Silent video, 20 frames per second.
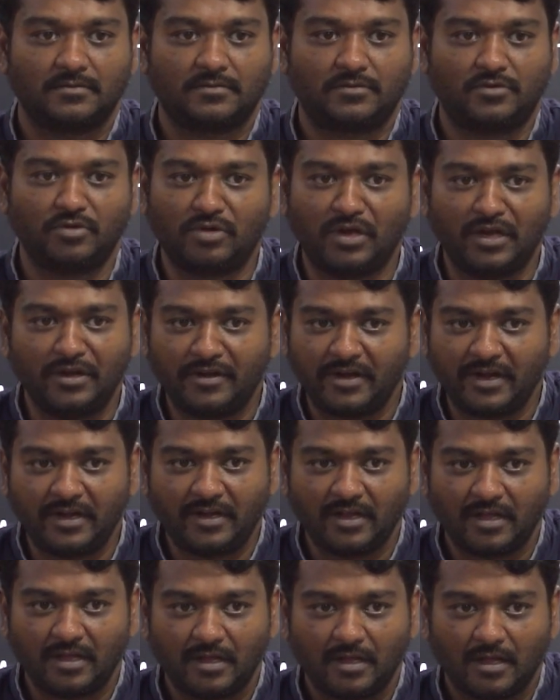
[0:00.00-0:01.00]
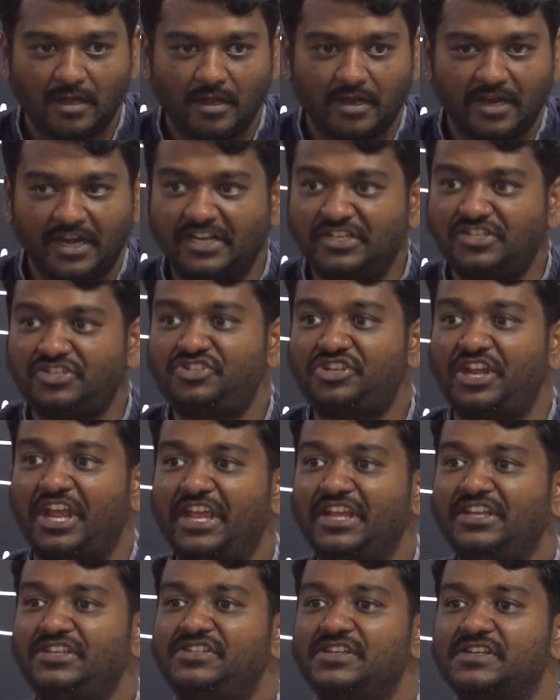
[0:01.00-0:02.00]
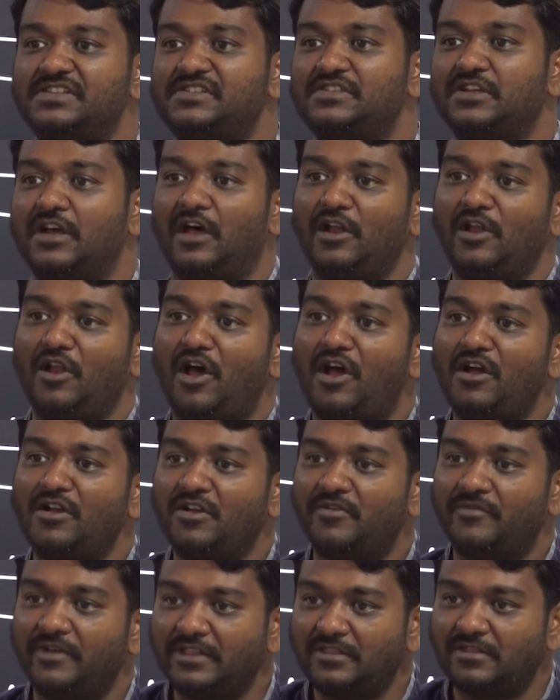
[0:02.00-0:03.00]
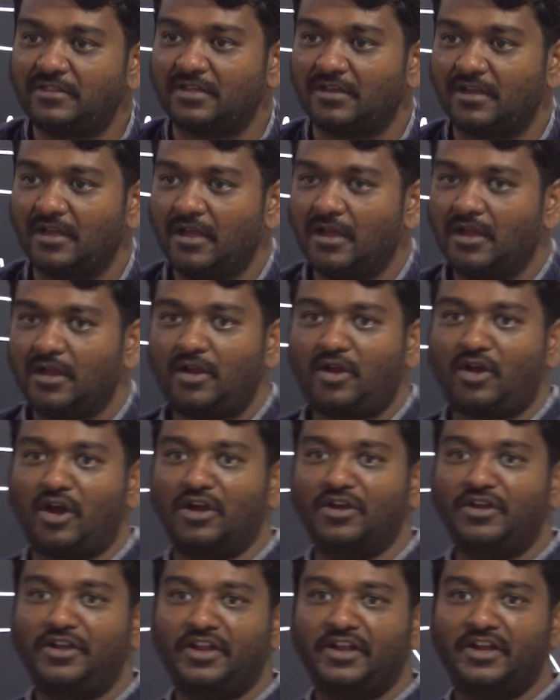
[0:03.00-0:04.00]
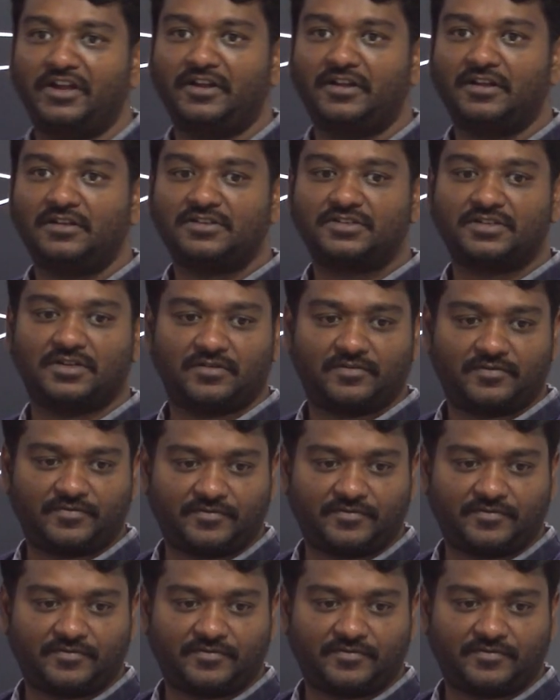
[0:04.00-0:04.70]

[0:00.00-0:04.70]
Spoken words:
200? It changes along with continental shelf.